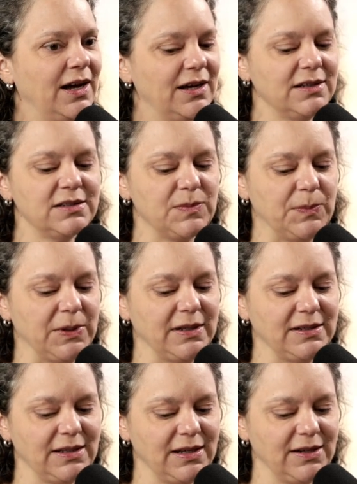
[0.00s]

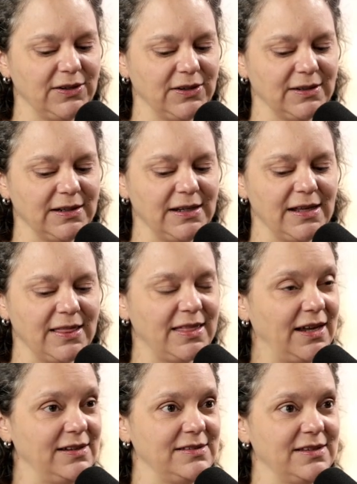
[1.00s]
husband here
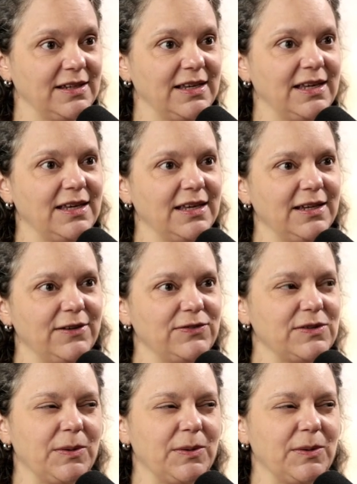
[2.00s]
that is a gift.